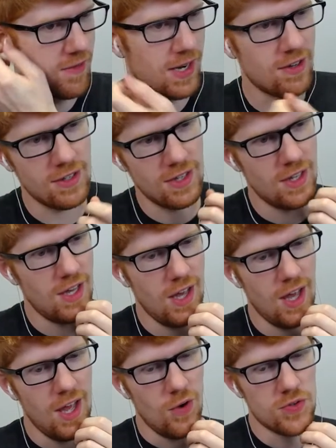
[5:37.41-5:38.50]
about?
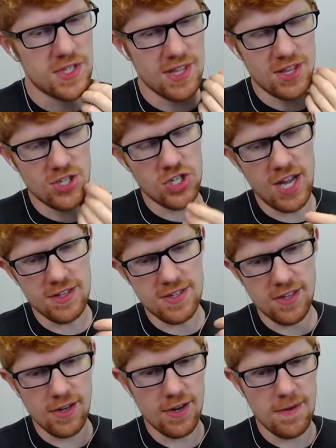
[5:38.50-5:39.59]
Was the
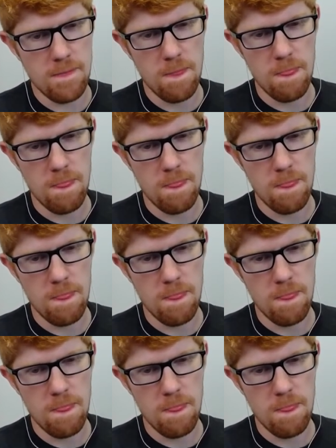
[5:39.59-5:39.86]
Chancellor?